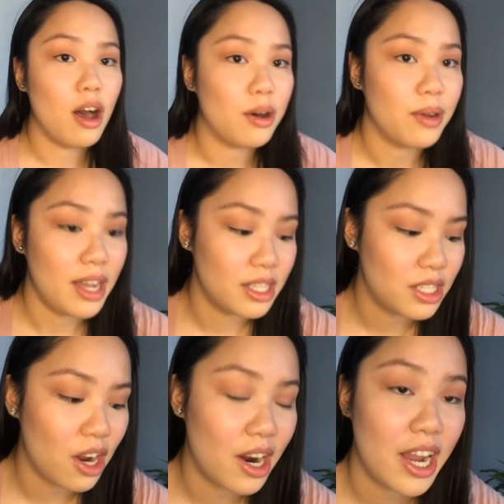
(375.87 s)
Oh, and
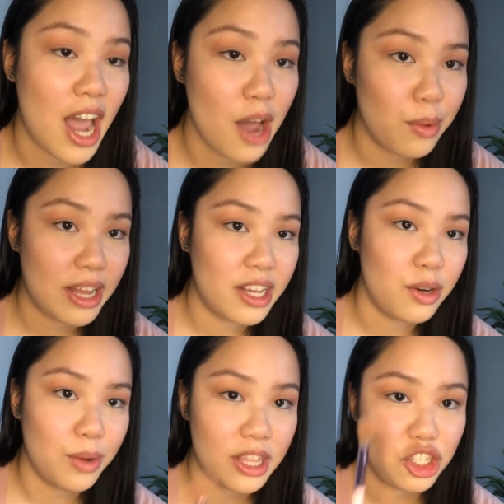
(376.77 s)
sorry, I went
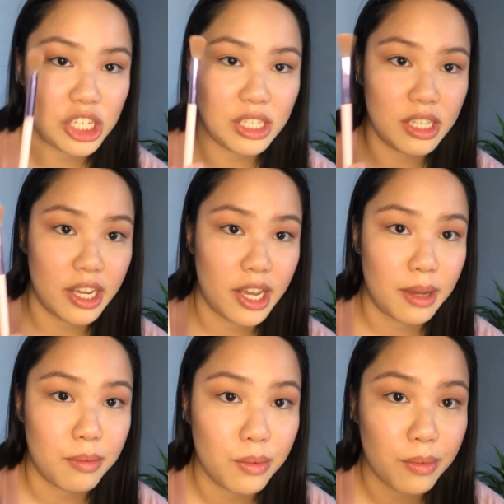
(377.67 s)
in with just
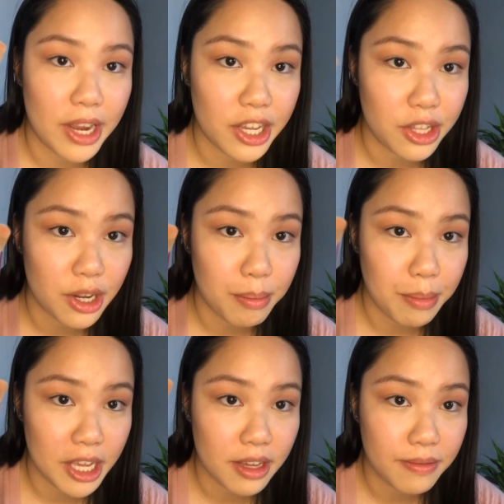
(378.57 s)
a regular
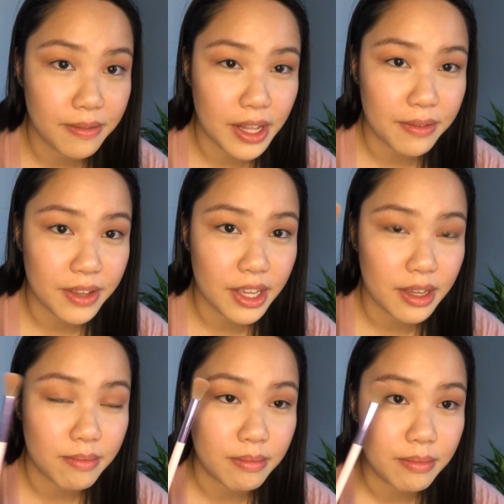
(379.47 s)
big
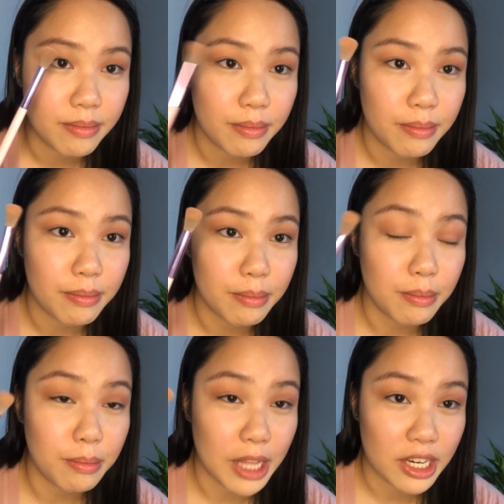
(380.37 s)
fluffy
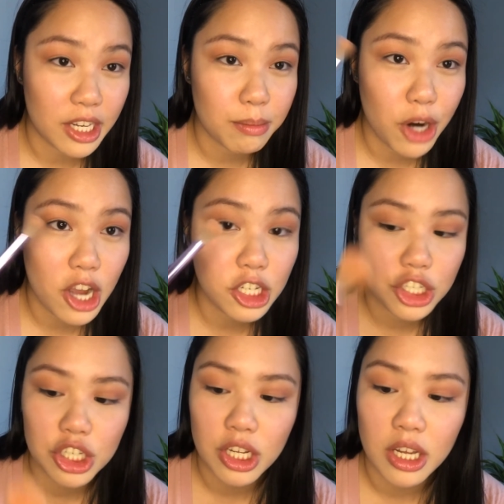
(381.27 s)
blending brush.